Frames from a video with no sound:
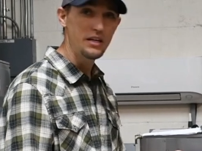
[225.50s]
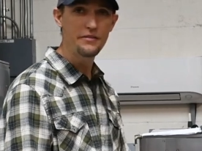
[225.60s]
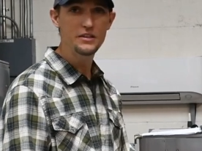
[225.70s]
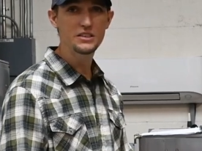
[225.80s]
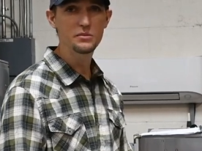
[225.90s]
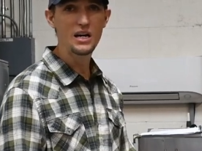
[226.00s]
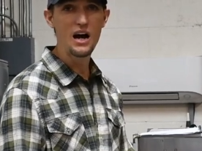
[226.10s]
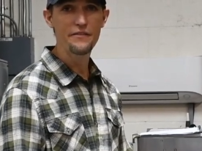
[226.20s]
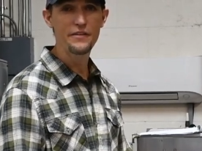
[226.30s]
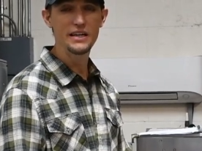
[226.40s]
Give you some
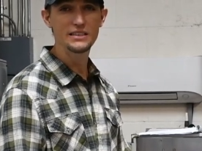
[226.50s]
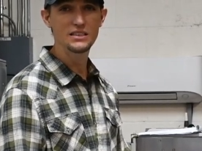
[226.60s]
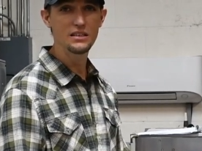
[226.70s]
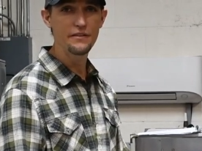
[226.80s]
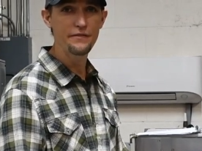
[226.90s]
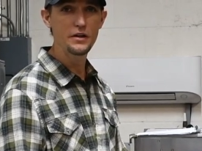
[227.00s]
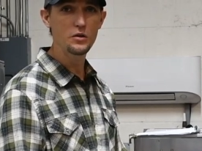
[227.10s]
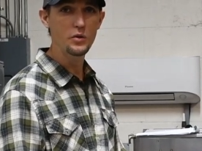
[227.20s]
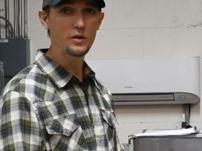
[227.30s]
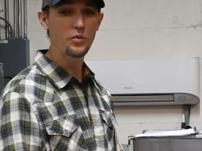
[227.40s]
confidence in the
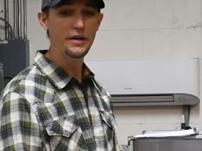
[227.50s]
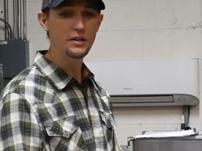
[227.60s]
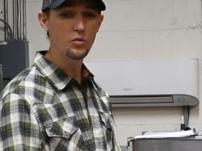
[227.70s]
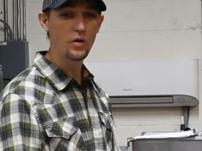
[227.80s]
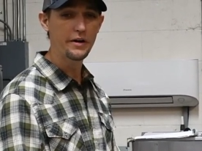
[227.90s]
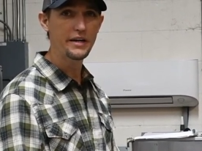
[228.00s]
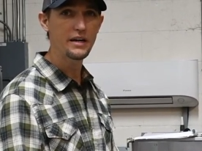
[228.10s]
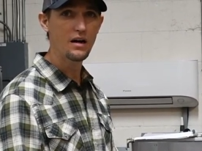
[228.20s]
field with what you're working